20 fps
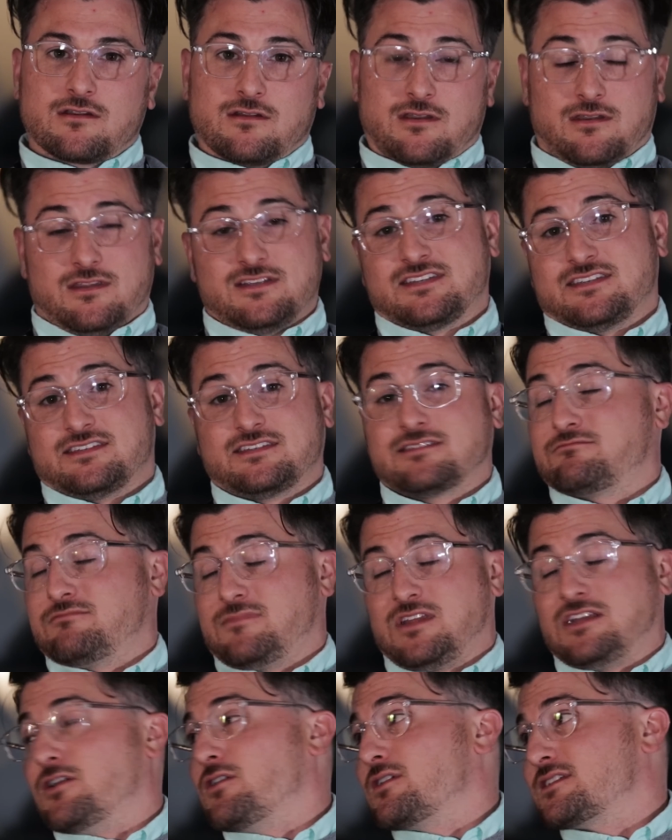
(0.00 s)
and this is
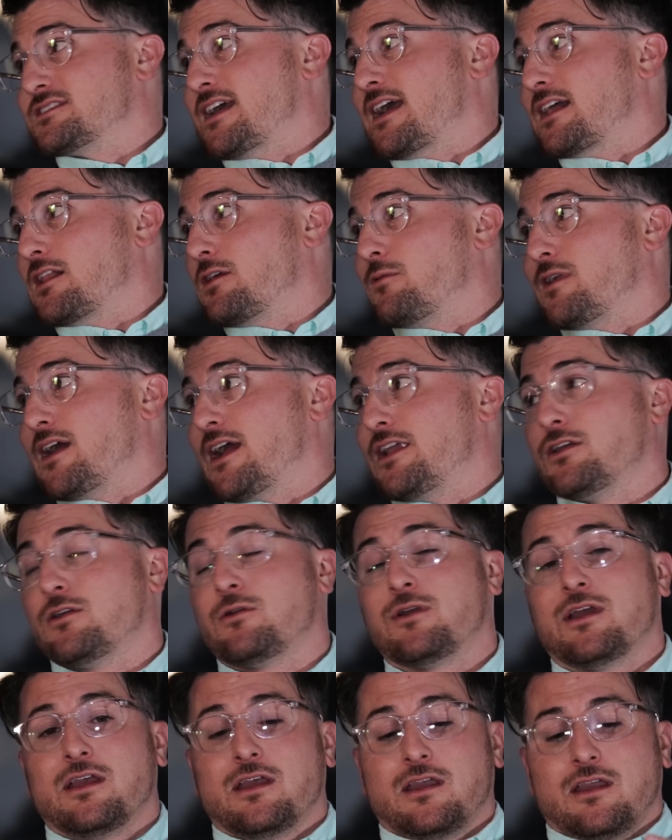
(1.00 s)
you know exactly what I do,